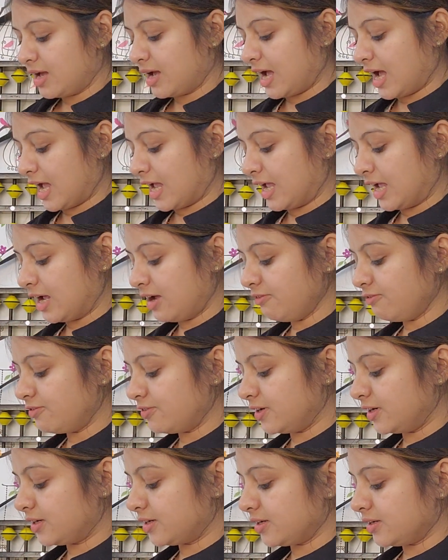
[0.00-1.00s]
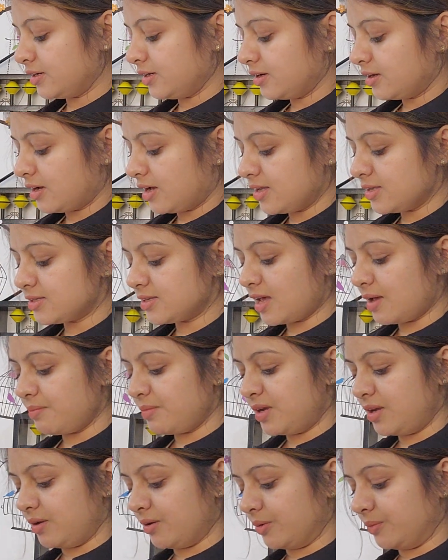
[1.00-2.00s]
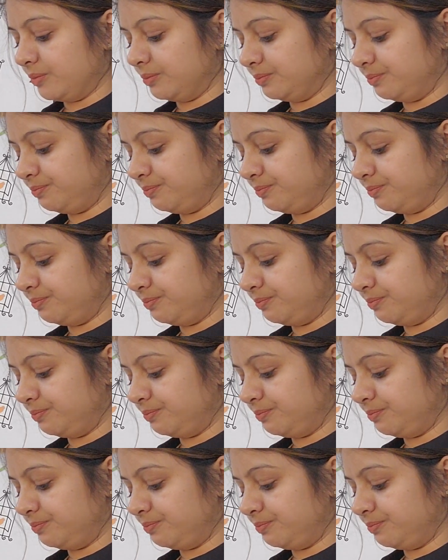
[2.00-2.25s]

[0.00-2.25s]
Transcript: I have written a sum here.